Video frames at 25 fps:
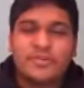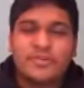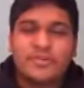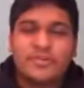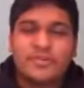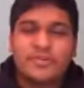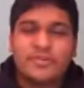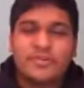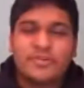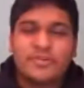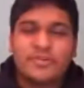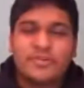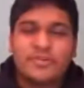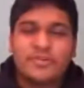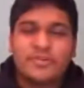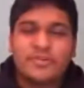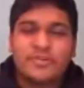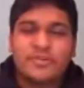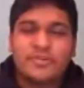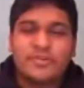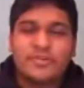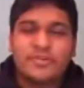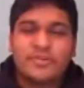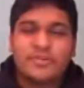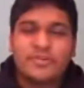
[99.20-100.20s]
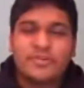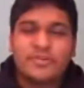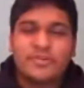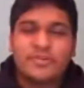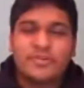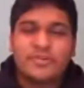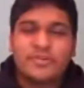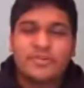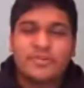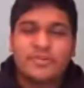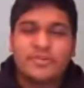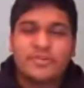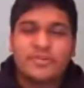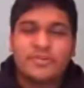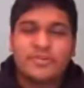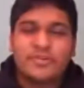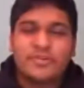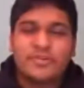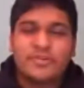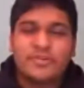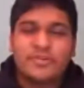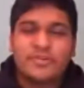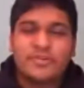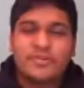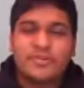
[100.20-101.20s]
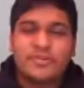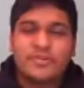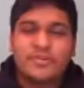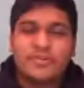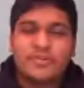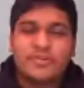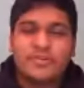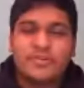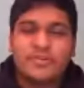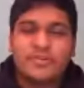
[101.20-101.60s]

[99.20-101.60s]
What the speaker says: Yeah, I'm pretty sure. Yeah, that was a really good game.